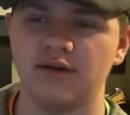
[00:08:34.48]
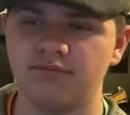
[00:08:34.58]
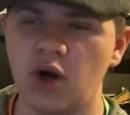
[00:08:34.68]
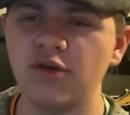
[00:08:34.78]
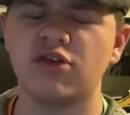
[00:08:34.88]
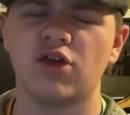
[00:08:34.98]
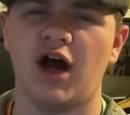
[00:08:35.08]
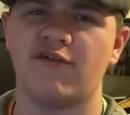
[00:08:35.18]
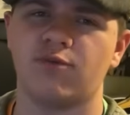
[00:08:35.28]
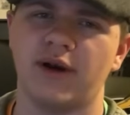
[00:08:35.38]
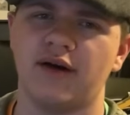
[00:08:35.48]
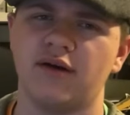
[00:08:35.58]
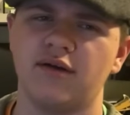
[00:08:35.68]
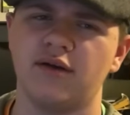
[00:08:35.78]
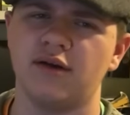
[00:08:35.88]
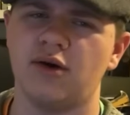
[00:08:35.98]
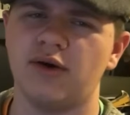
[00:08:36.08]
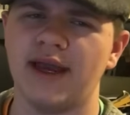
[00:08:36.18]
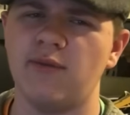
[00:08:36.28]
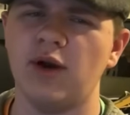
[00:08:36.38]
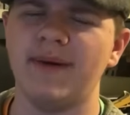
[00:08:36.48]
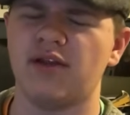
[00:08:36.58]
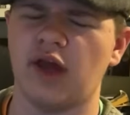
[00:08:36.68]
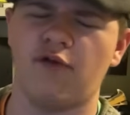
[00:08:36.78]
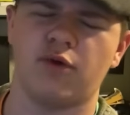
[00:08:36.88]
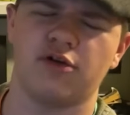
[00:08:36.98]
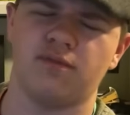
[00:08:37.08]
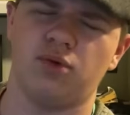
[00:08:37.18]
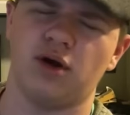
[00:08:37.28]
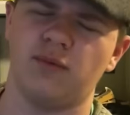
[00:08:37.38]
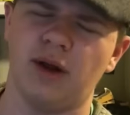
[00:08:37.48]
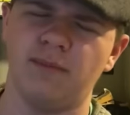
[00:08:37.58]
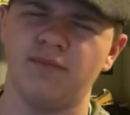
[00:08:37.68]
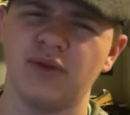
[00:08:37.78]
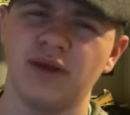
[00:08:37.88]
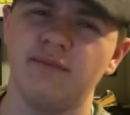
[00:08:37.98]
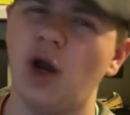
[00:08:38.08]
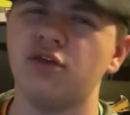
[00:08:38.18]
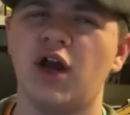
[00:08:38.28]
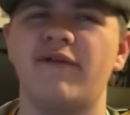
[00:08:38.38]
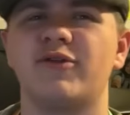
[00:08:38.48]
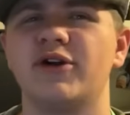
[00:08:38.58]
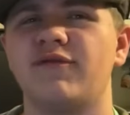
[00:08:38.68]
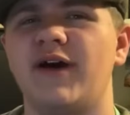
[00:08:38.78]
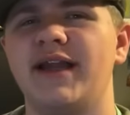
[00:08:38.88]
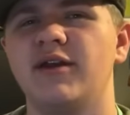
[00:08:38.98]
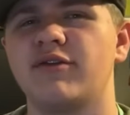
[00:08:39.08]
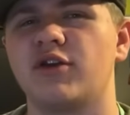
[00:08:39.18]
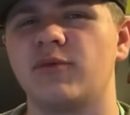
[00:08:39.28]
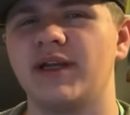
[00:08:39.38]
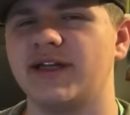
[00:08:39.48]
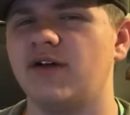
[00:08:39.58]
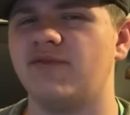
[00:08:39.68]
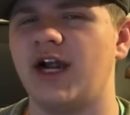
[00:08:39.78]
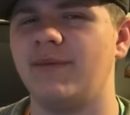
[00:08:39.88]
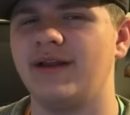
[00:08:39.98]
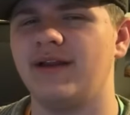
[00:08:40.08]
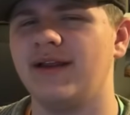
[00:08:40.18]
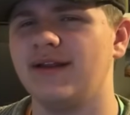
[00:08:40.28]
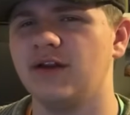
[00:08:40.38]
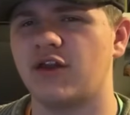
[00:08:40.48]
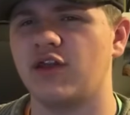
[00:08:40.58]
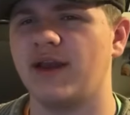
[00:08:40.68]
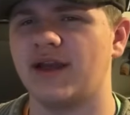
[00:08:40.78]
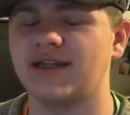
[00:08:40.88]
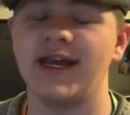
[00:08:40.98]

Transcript: most software, okay, what about software support? Well, most software you'll find used in a retail environment, let's think a